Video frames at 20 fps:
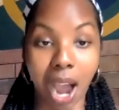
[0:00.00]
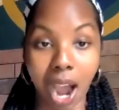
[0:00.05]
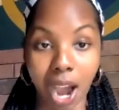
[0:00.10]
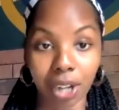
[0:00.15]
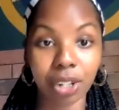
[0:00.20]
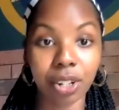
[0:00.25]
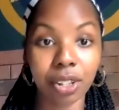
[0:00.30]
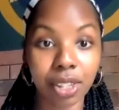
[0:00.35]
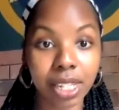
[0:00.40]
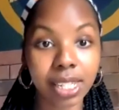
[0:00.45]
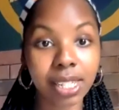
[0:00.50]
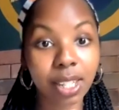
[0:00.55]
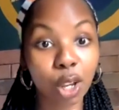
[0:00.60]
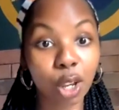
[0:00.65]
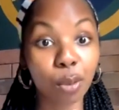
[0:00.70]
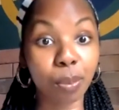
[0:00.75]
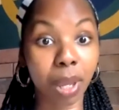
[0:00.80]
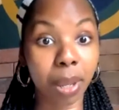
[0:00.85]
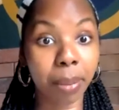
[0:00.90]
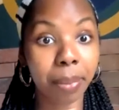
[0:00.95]
honor this
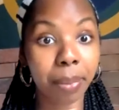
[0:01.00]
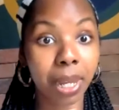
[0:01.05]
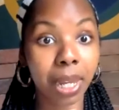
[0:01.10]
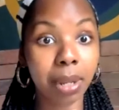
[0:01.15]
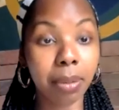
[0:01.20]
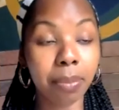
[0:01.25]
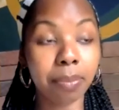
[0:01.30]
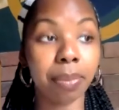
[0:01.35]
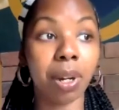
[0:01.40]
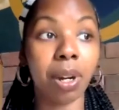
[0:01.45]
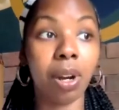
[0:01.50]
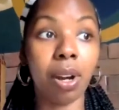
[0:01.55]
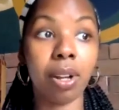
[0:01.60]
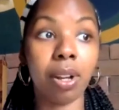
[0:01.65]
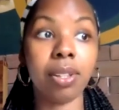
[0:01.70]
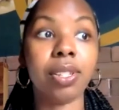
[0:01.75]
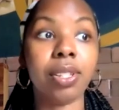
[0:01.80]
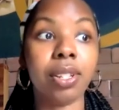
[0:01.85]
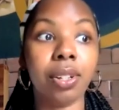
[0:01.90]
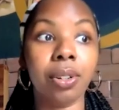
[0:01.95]
commitment, but
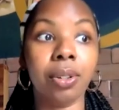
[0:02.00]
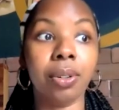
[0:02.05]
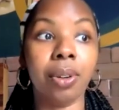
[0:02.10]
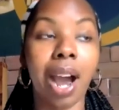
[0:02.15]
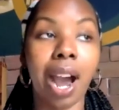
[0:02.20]
also